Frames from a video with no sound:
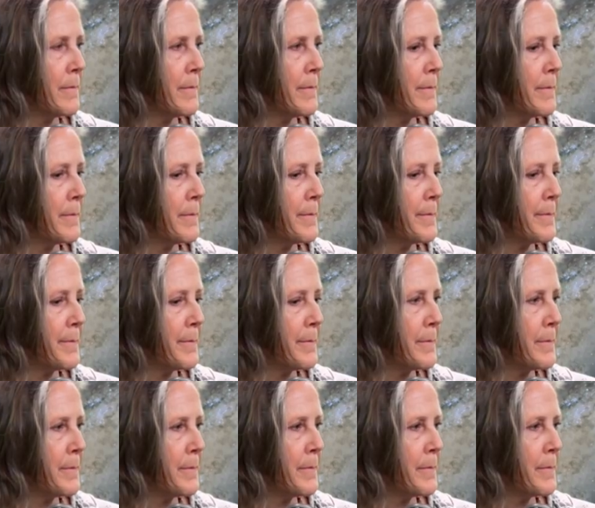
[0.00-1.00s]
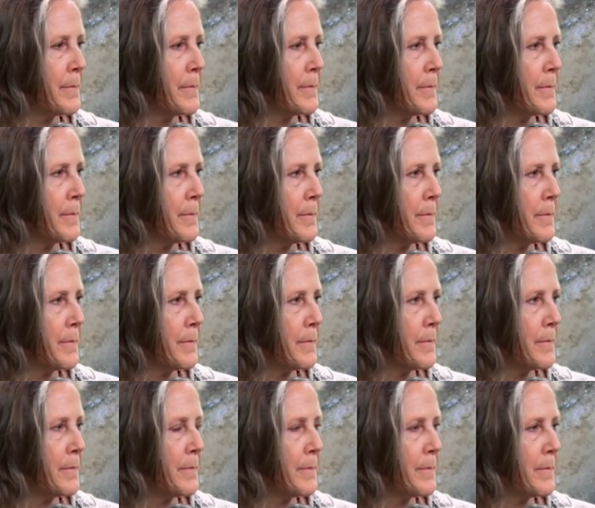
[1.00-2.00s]

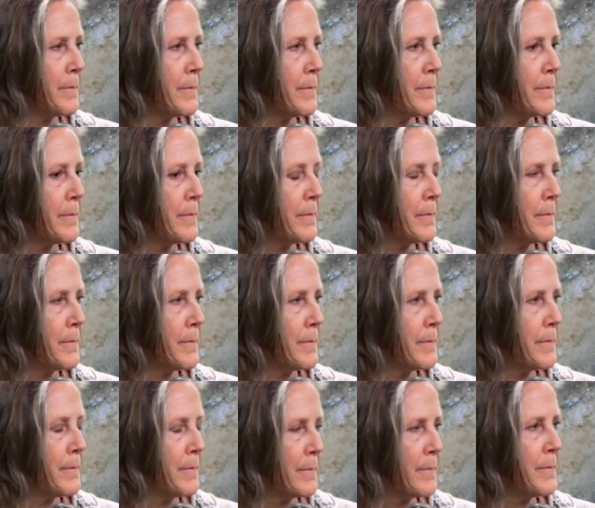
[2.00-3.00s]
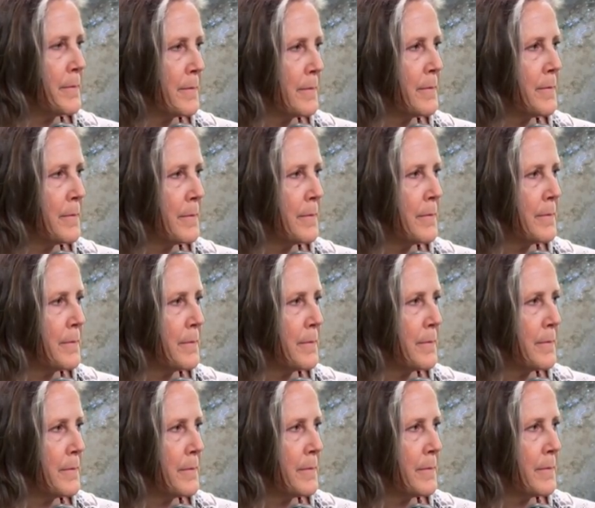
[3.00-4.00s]

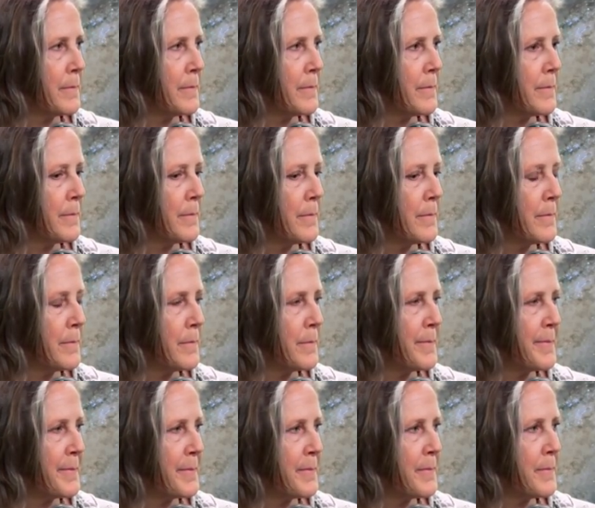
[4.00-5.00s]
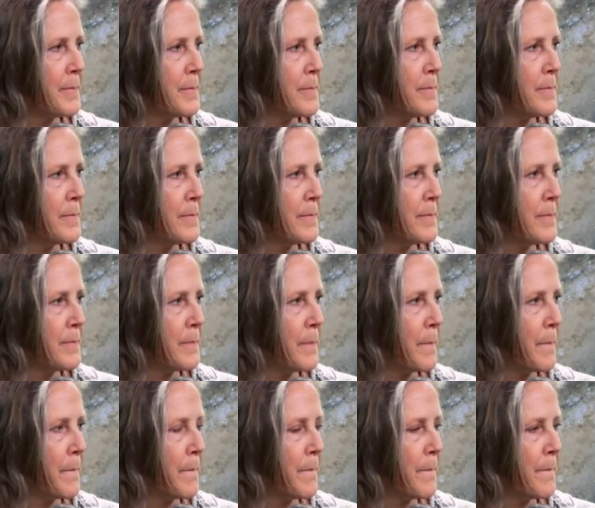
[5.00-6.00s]

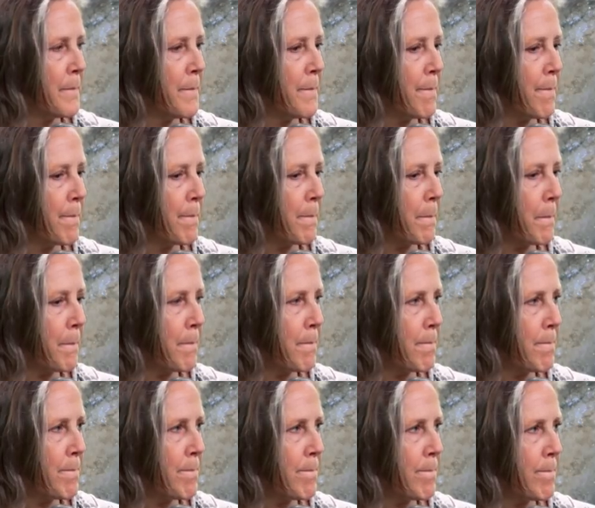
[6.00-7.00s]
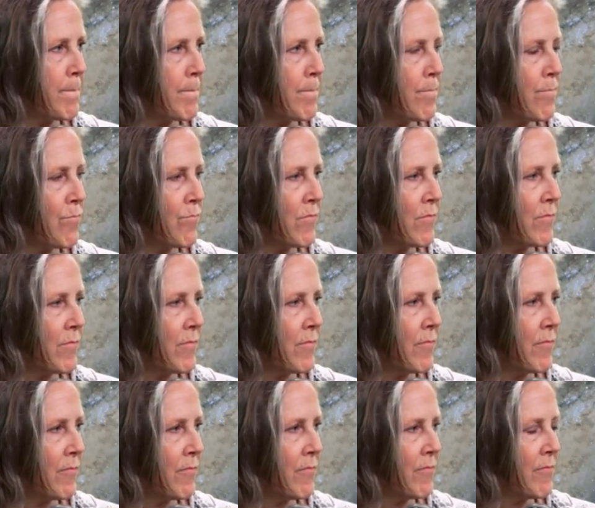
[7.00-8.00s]
[no speech]